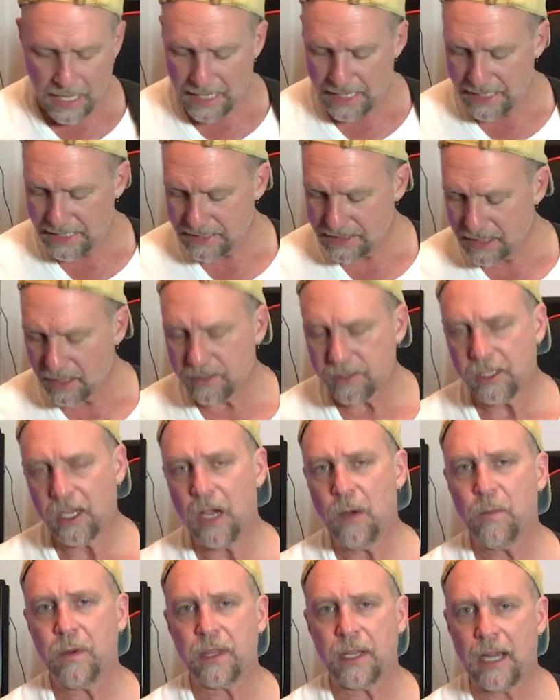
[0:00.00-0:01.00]
It does
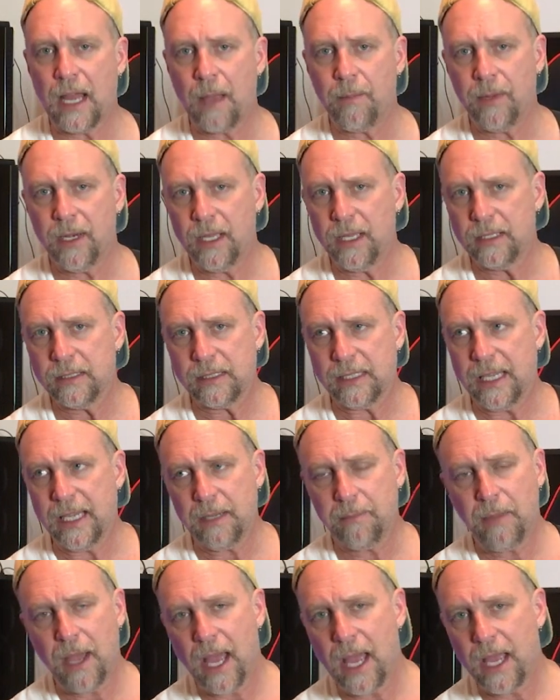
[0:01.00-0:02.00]
come with an Ibanez
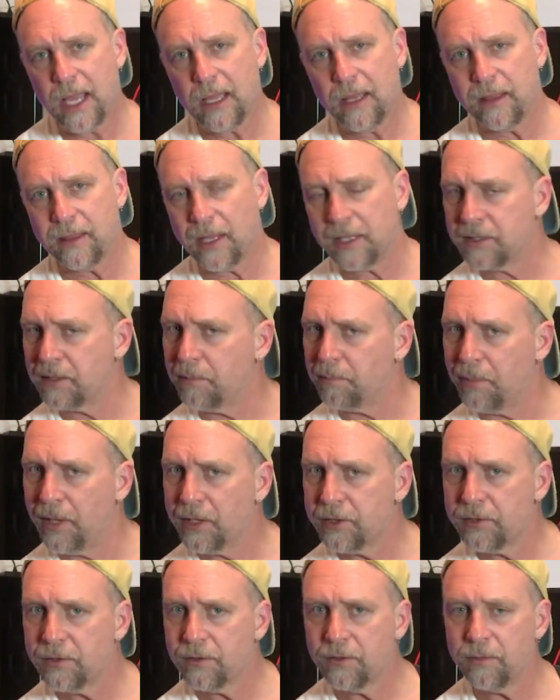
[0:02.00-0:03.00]
gig bag. That's a
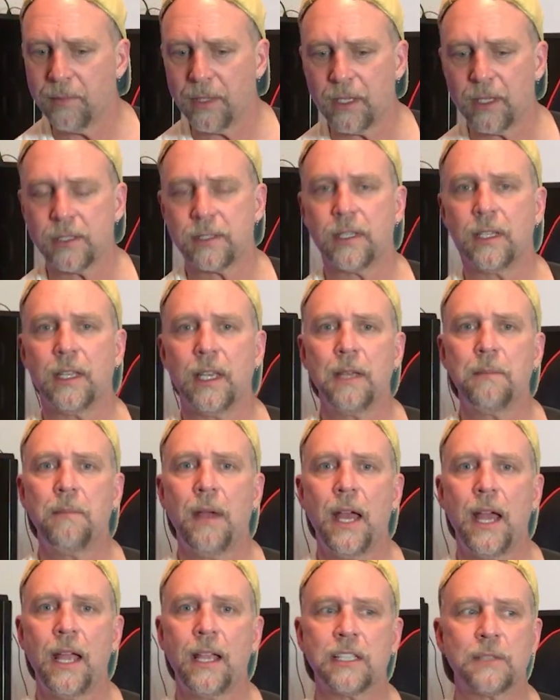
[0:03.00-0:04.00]
pisser because the gig
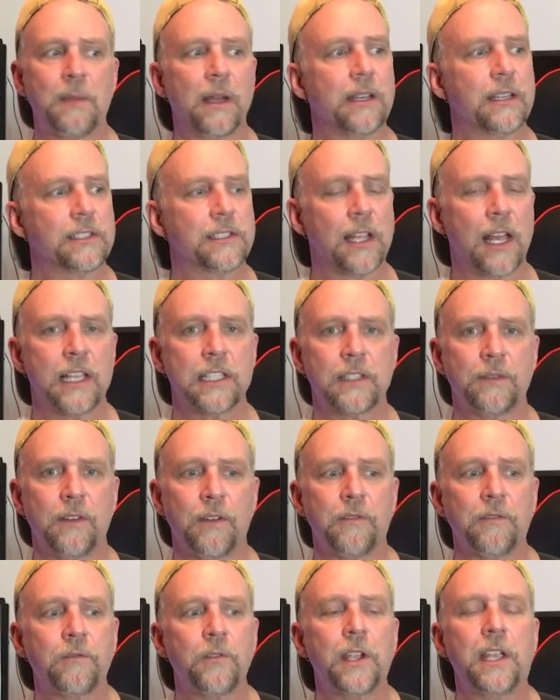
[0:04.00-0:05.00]
bag is about the size of a
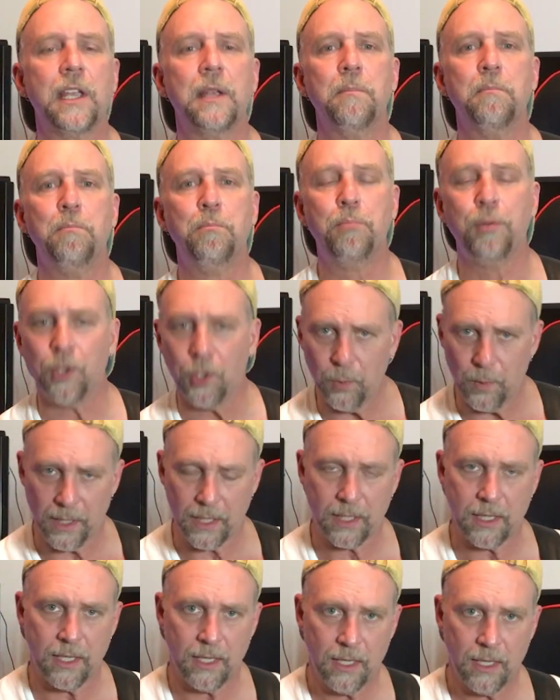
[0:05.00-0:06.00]
freaking
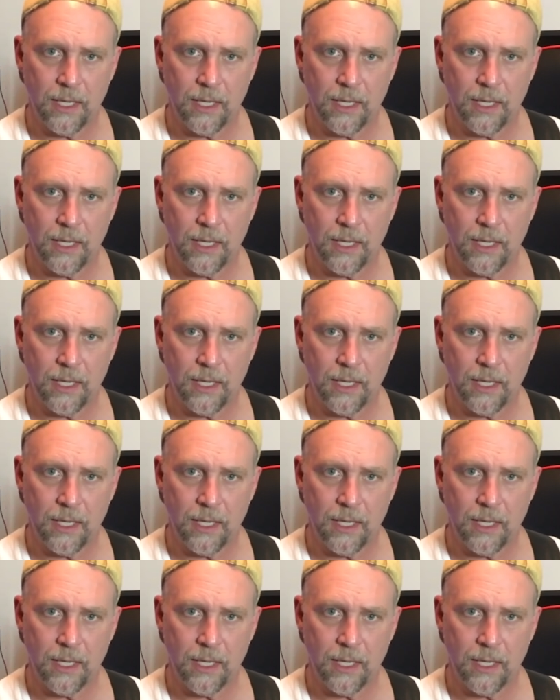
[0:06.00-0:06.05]
Buick.